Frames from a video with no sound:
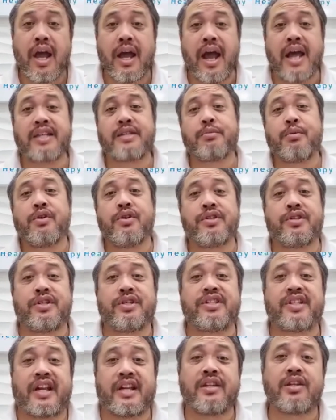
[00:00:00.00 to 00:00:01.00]
asthma is the
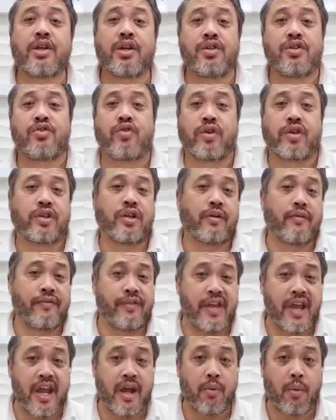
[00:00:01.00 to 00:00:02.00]
sudden constriction of
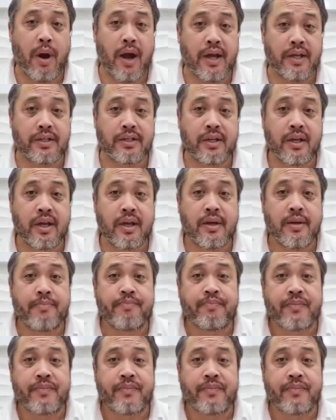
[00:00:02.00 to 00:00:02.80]
the airways.